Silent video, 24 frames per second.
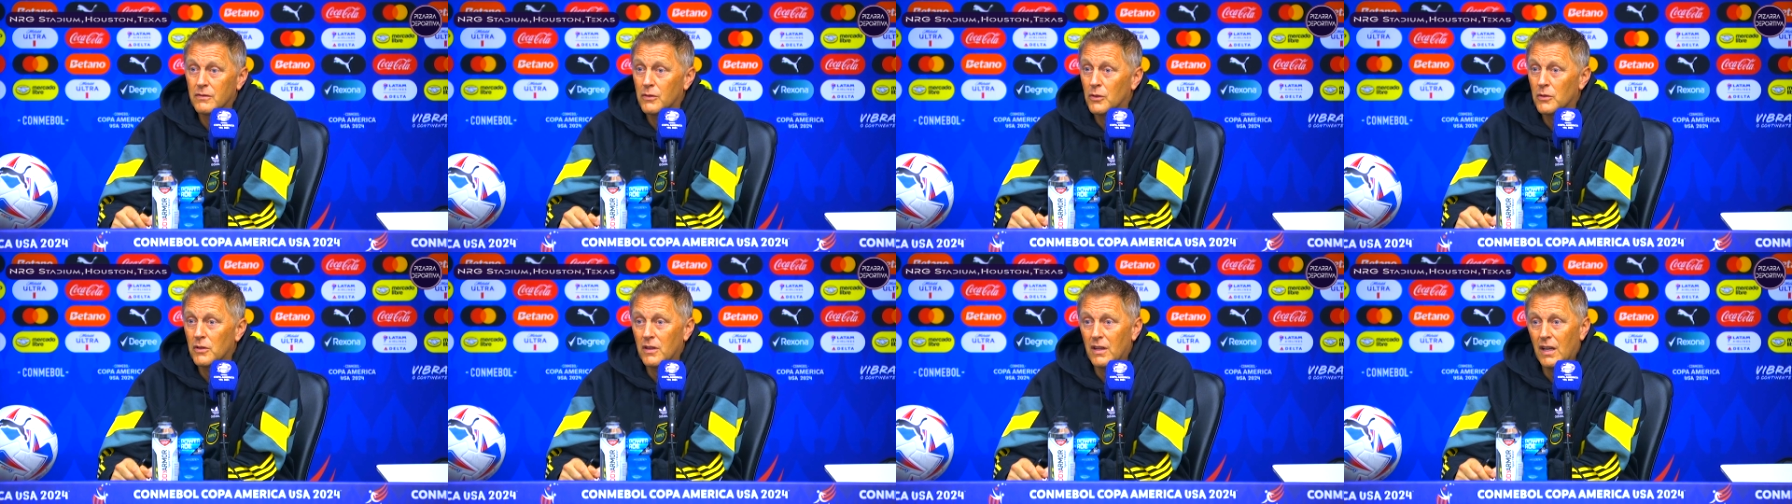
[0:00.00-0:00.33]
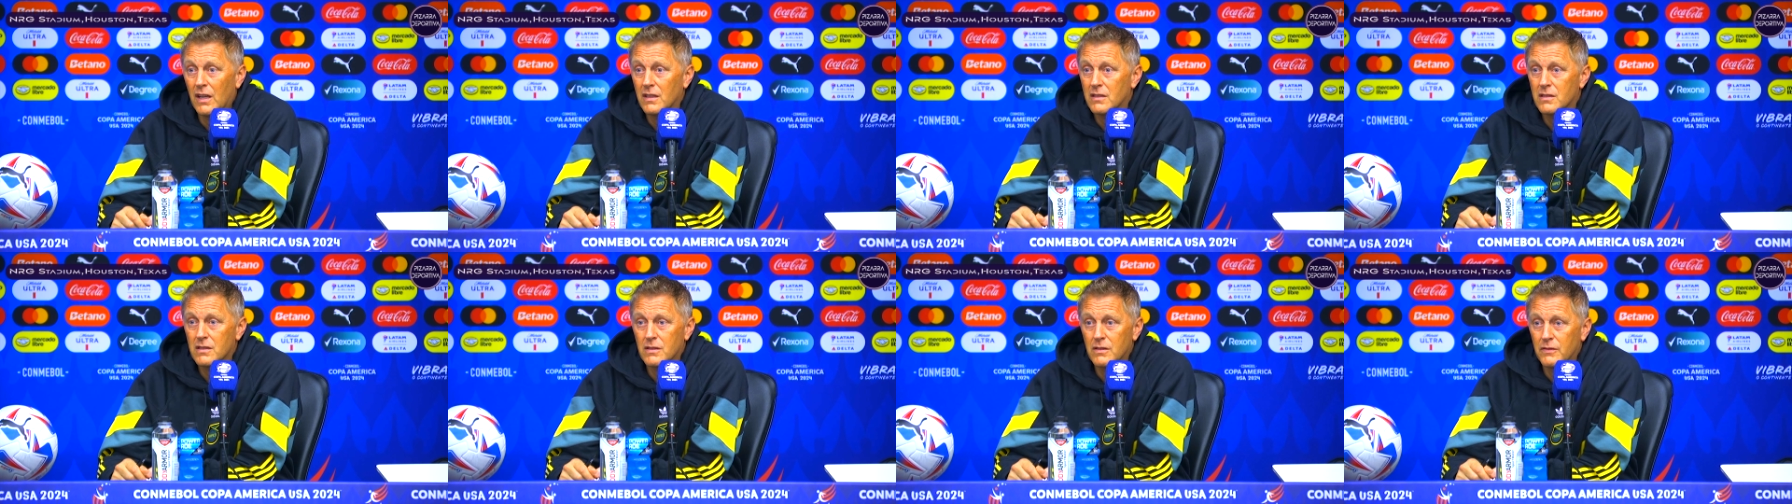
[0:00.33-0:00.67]
for the
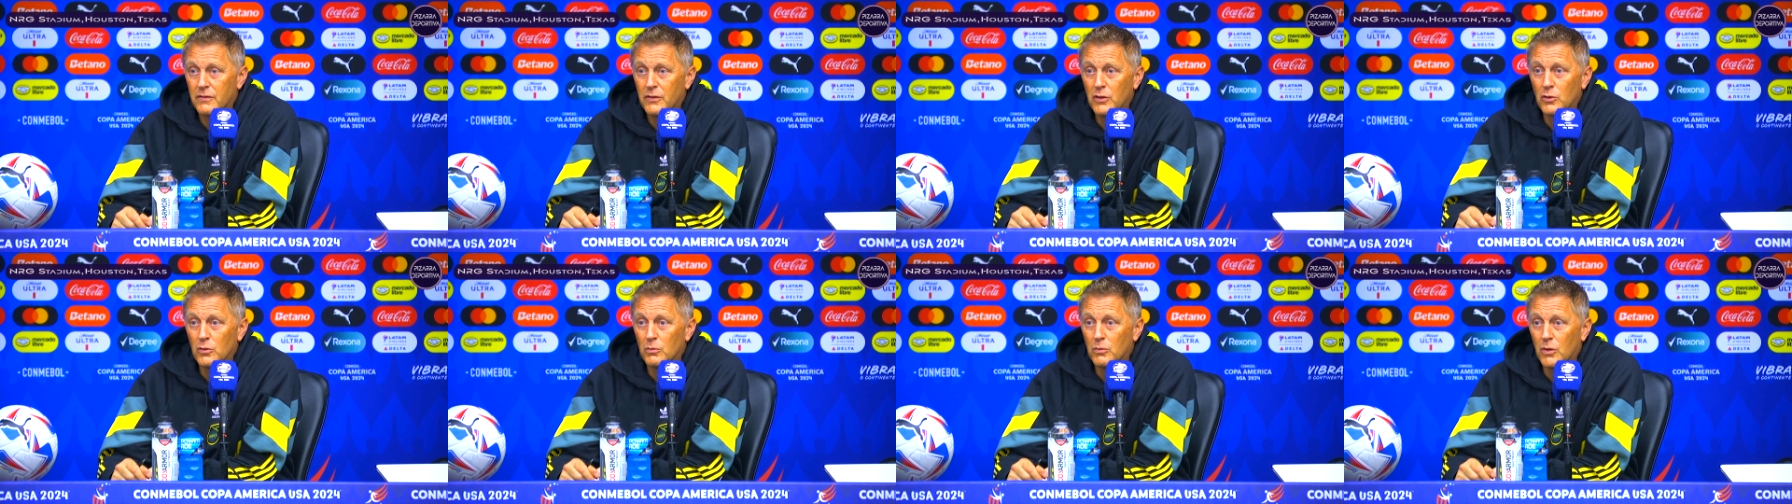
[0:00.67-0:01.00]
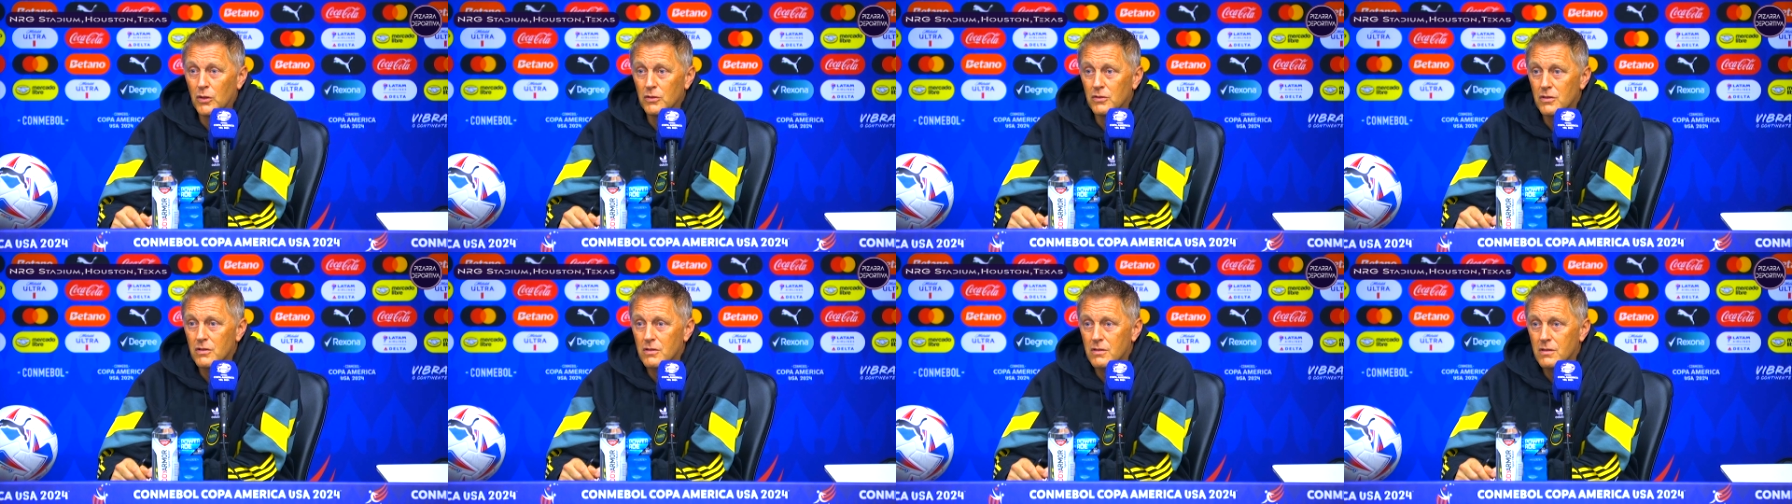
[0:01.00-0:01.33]
last few
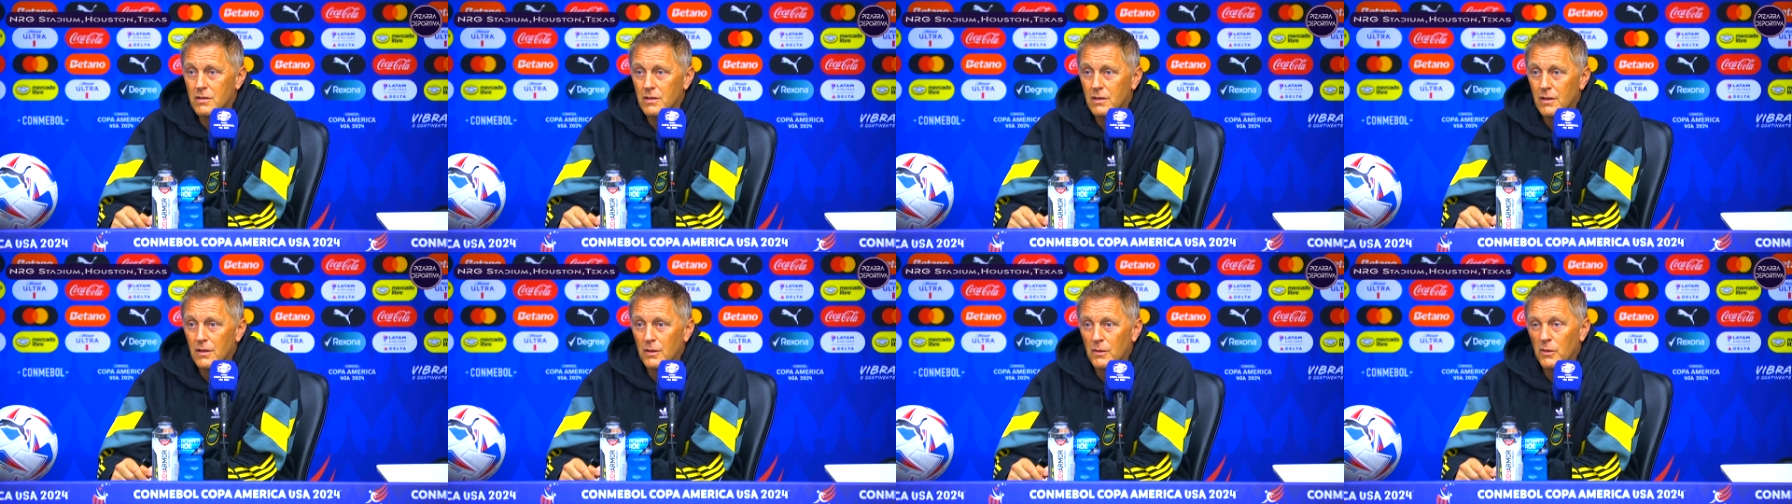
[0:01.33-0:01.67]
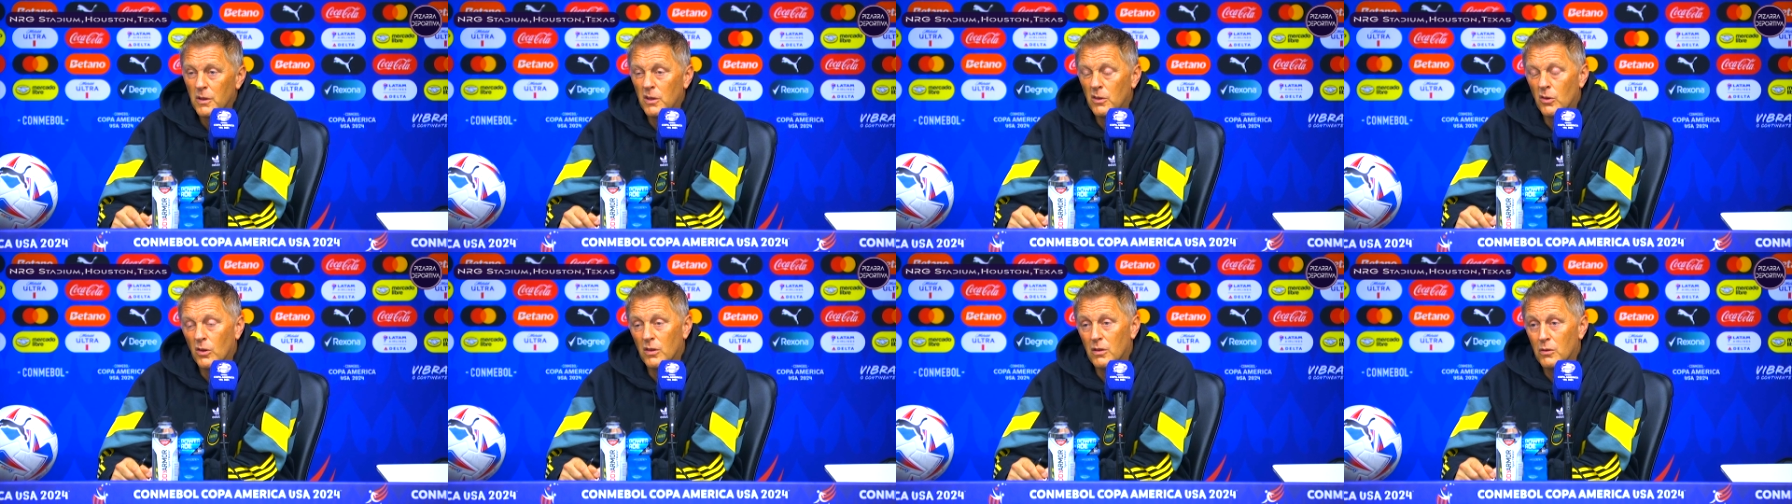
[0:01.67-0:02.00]
months.
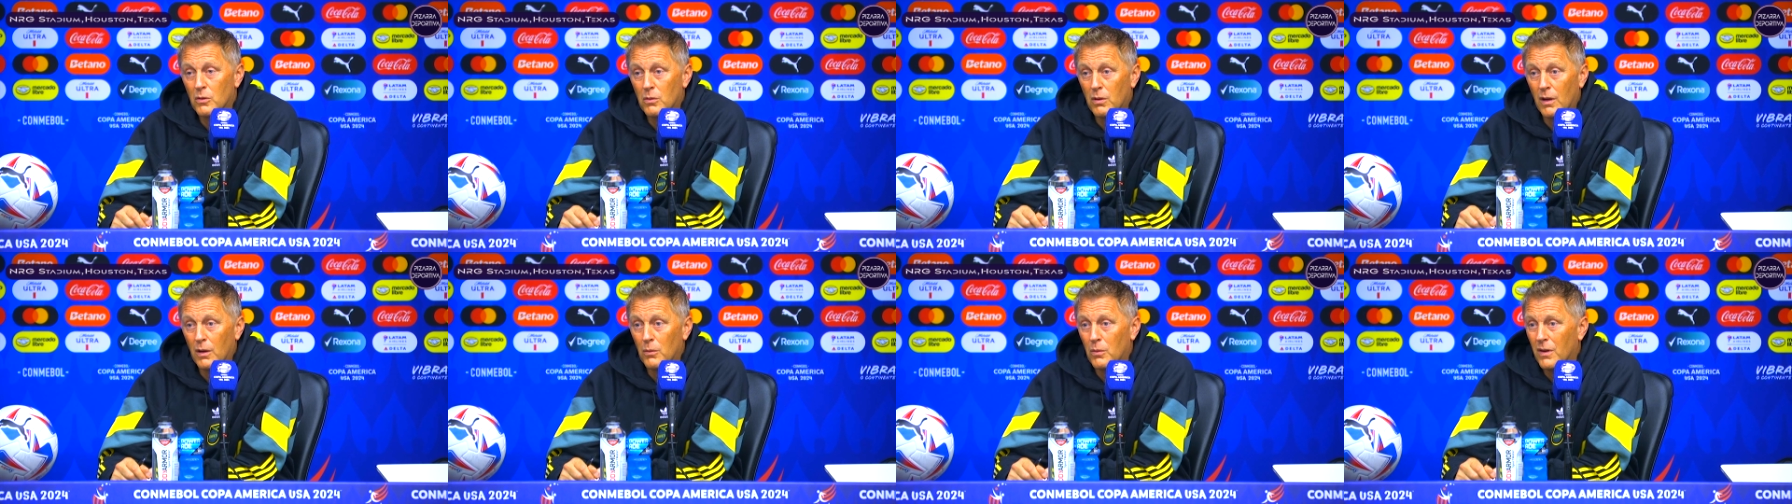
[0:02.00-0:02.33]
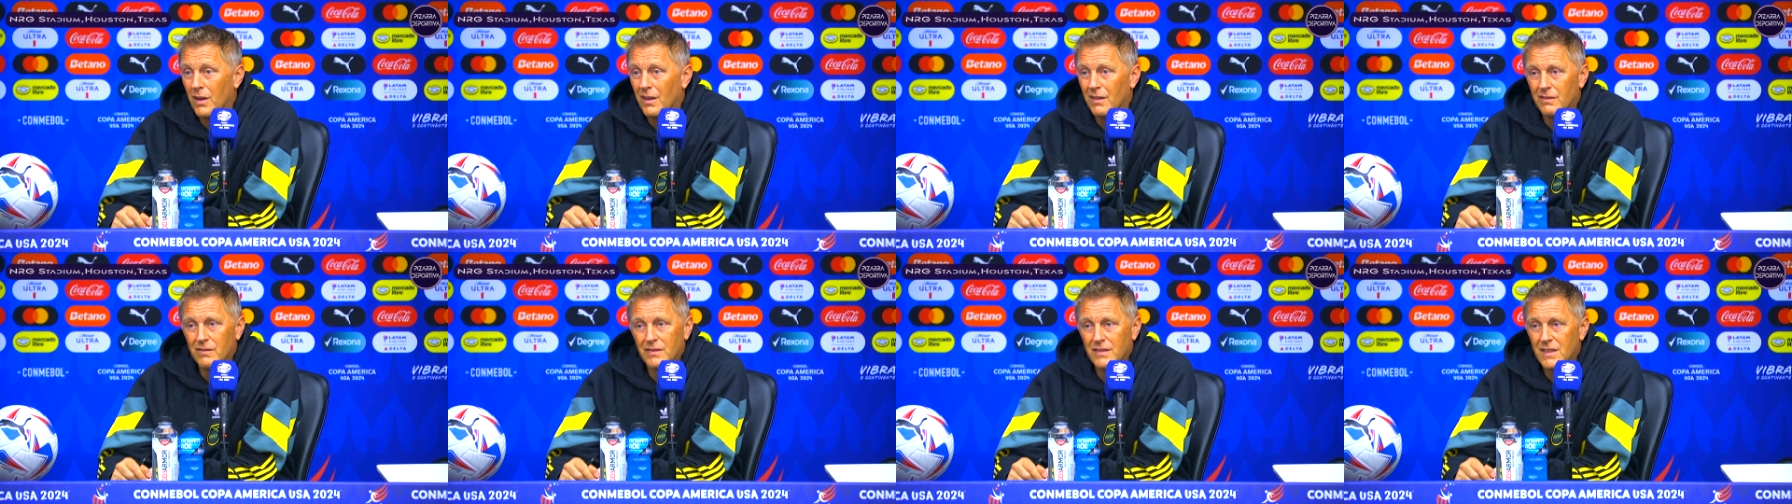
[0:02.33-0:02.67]
You know them quite well.